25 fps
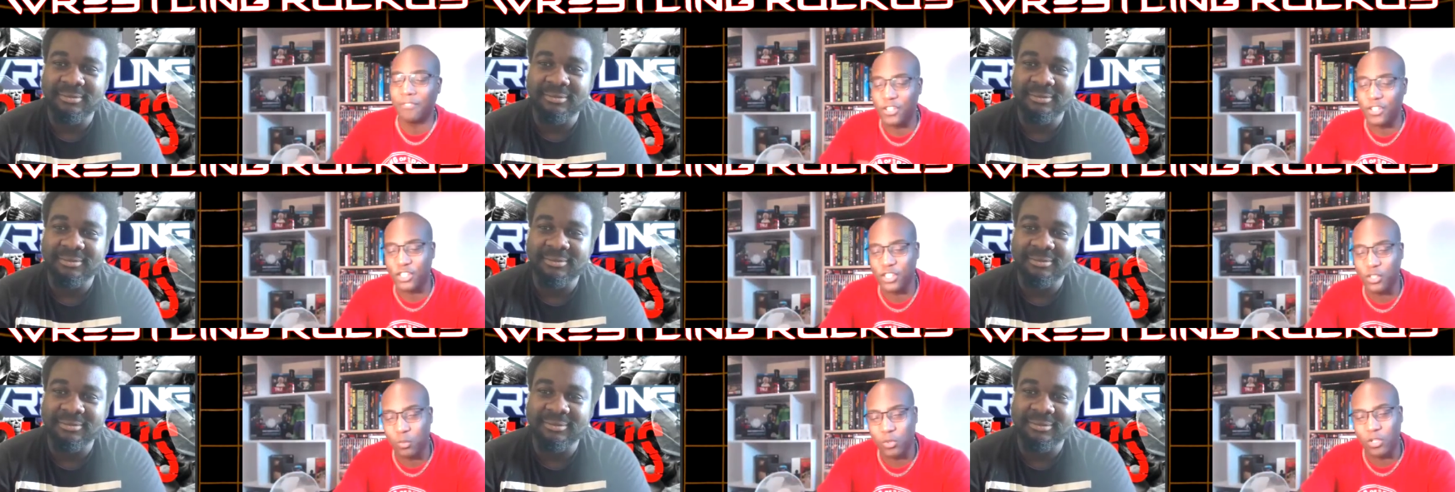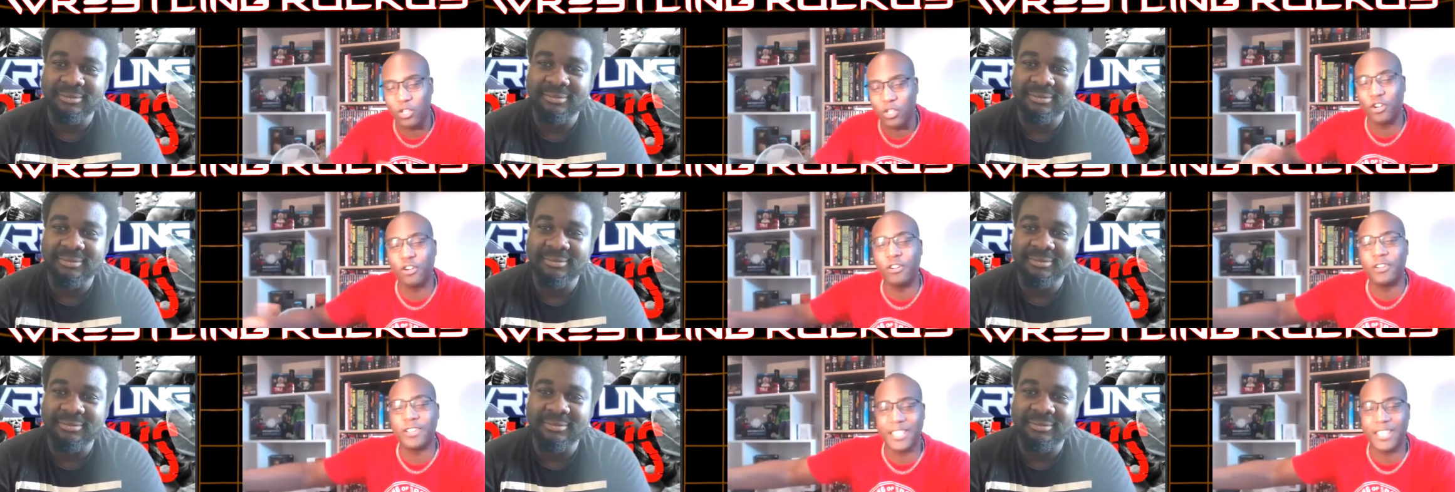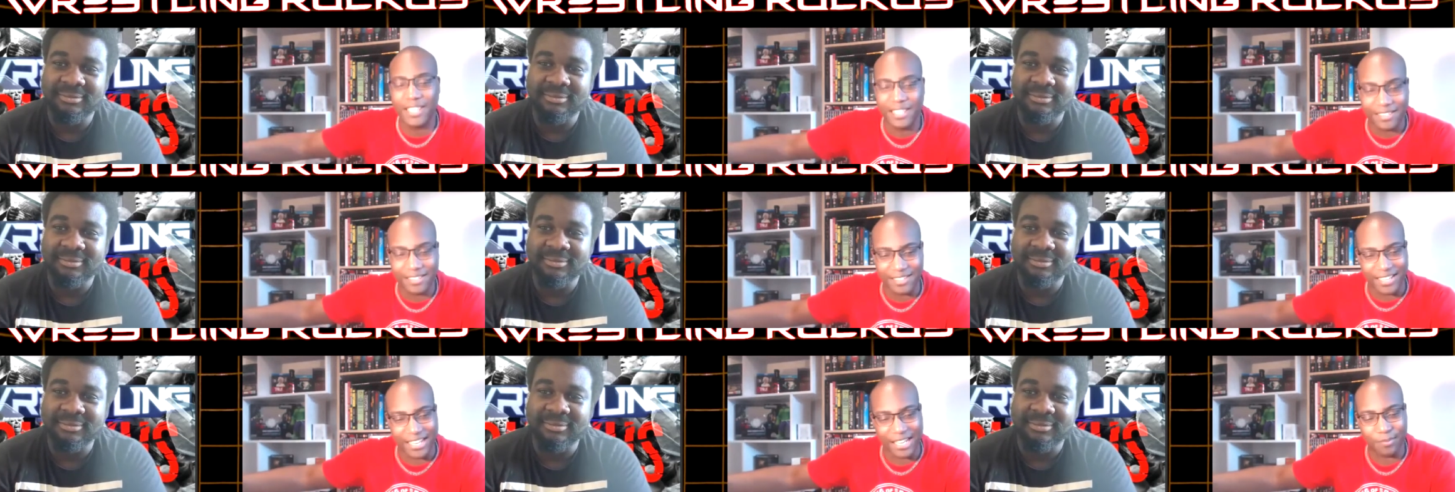Speaker 1: she would have gotten
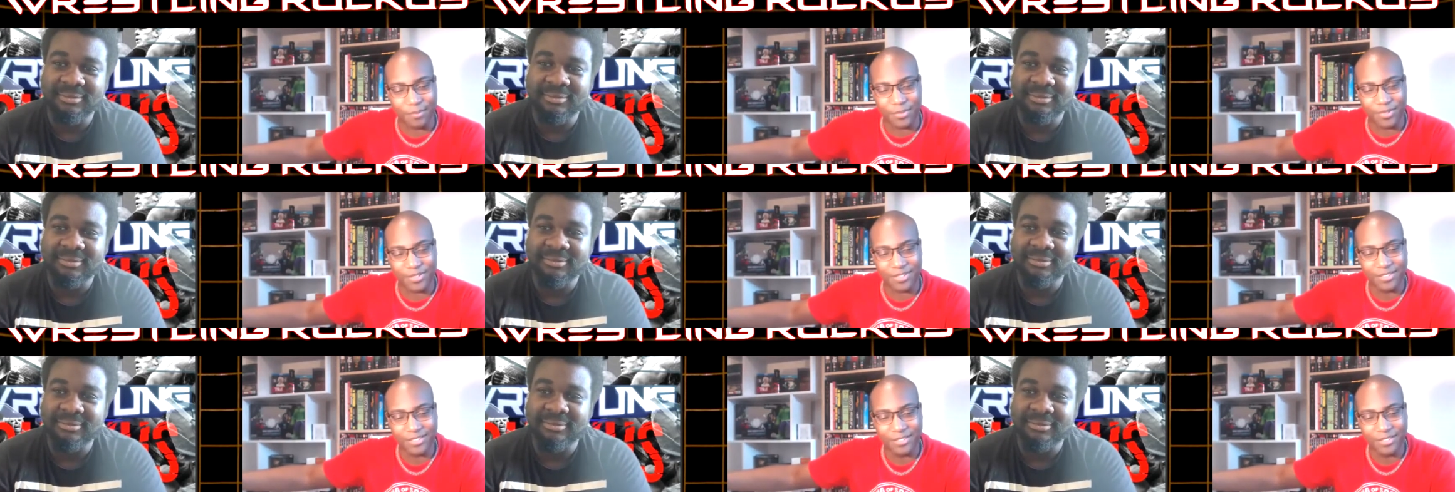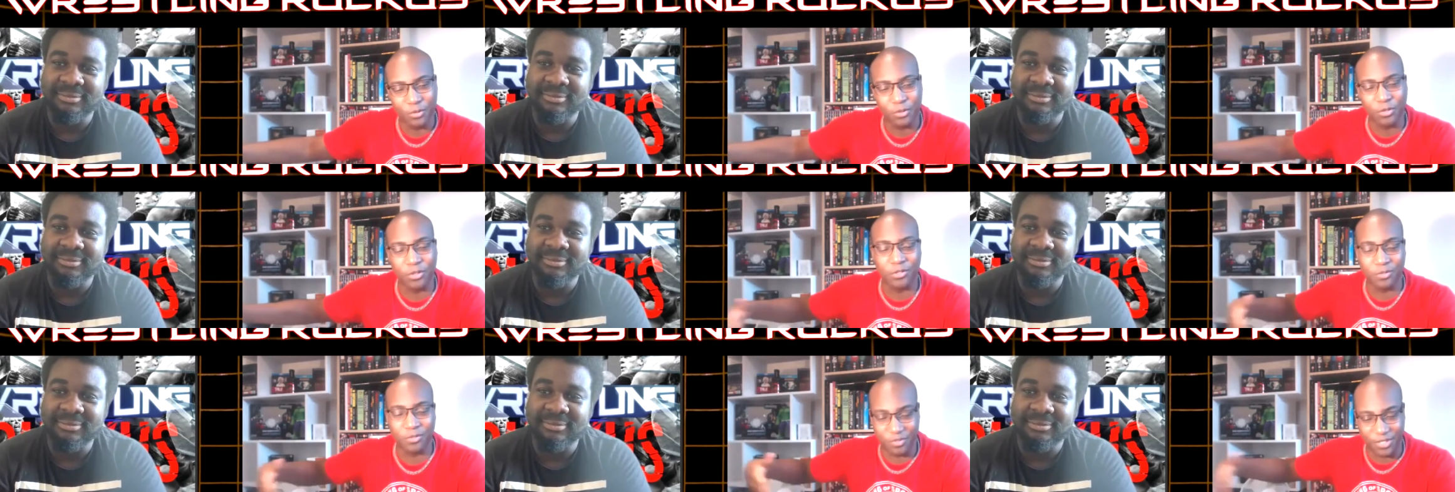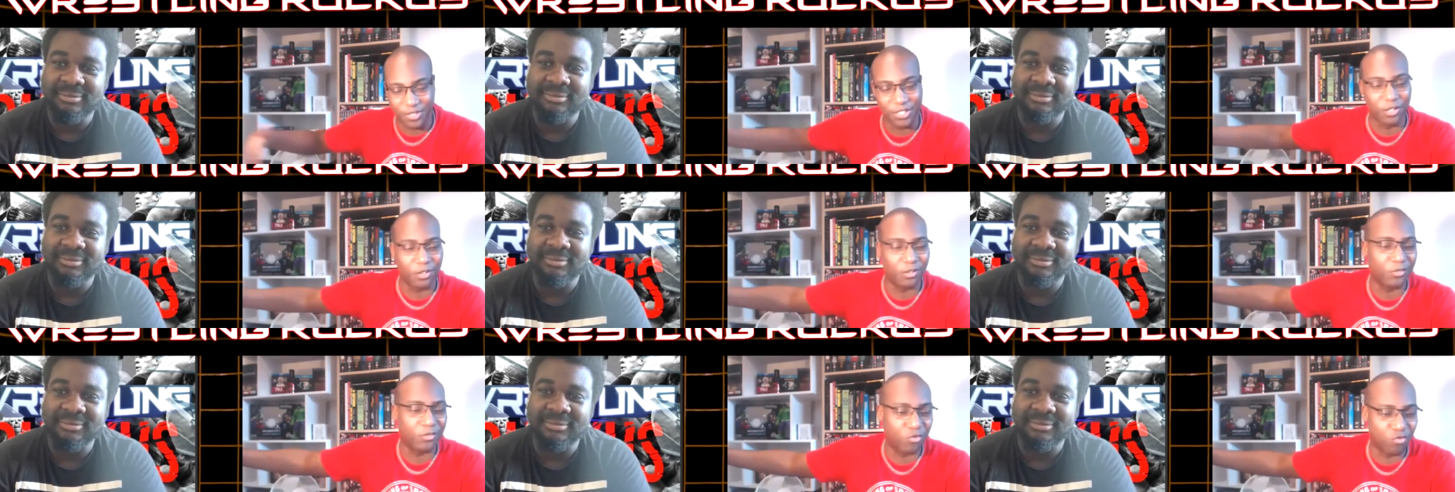kidnapped or you
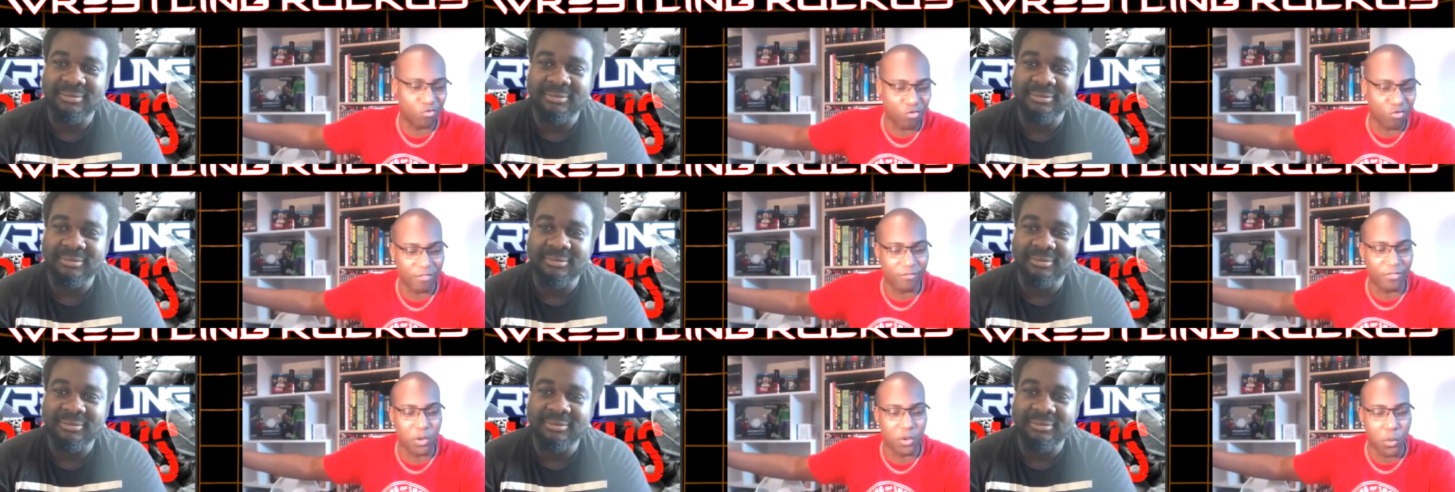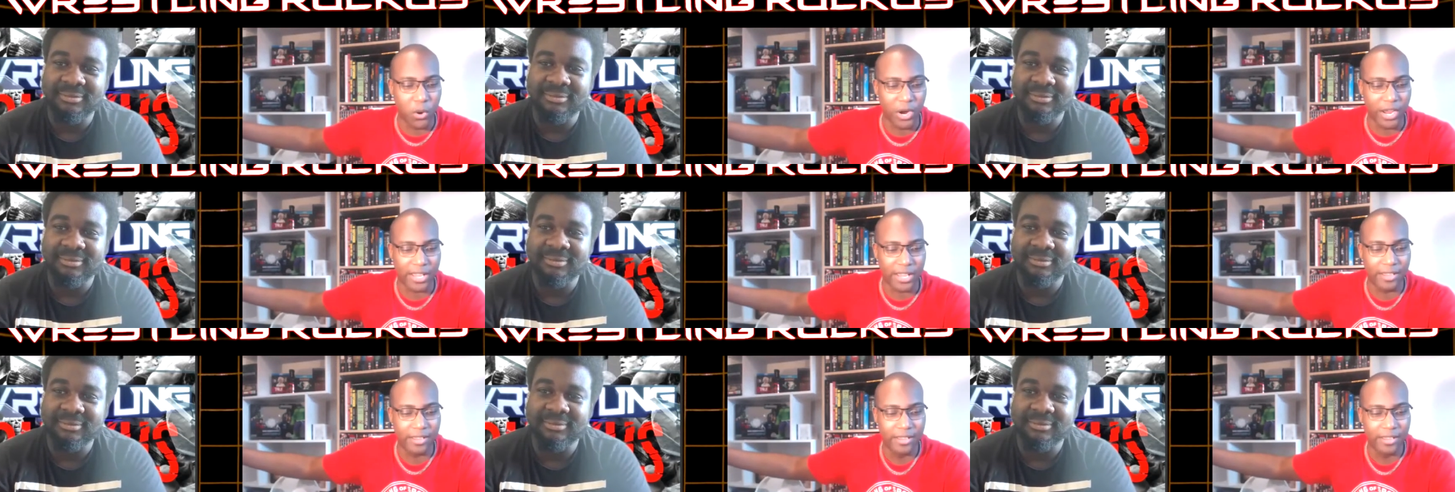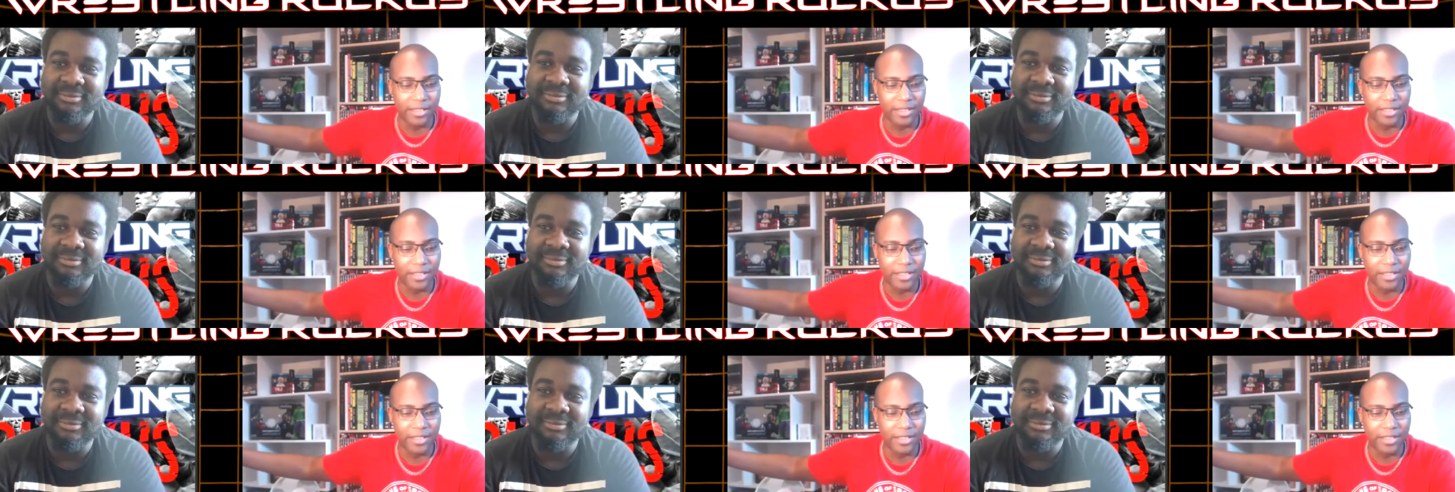know driven away.